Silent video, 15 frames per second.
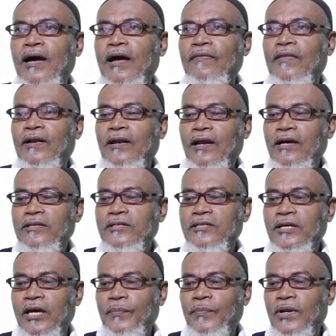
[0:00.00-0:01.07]
And the last
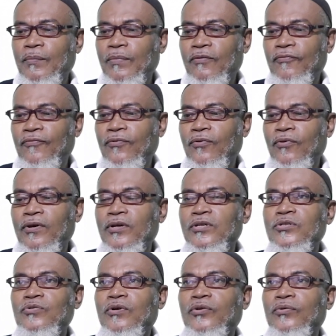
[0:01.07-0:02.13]
type, number four,
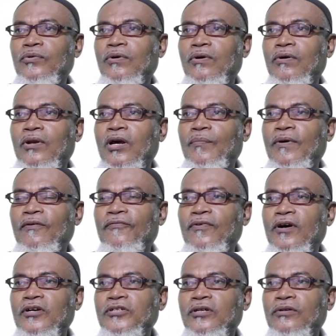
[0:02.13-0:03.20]
is what we call up a
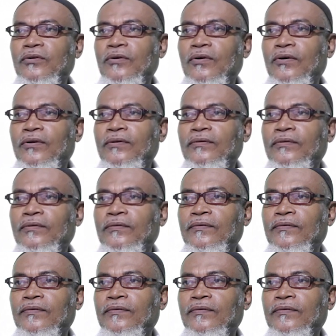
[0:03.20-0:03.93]
function call.